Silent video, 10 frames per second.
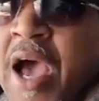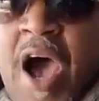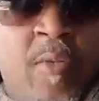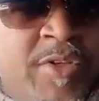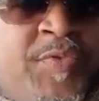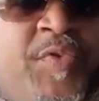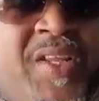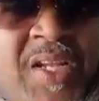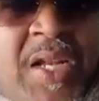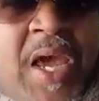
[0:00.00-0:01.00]
I was
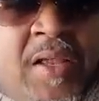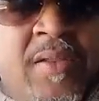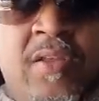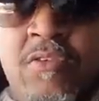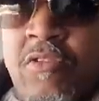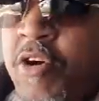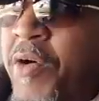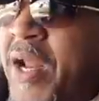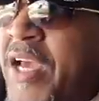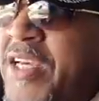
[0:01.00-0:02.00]
feeling that,
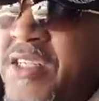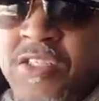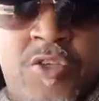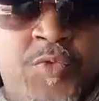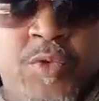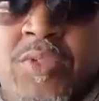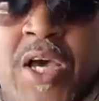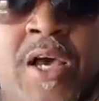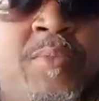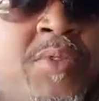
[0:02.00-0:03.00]
and I hit this a few
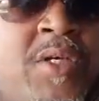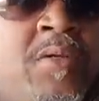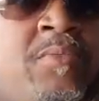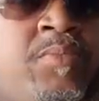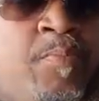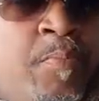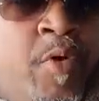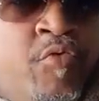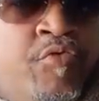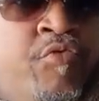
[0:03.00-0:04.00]
times and
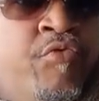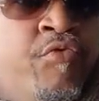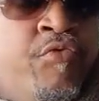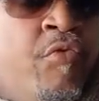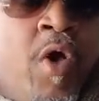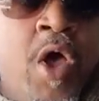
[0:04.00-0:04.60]
poof,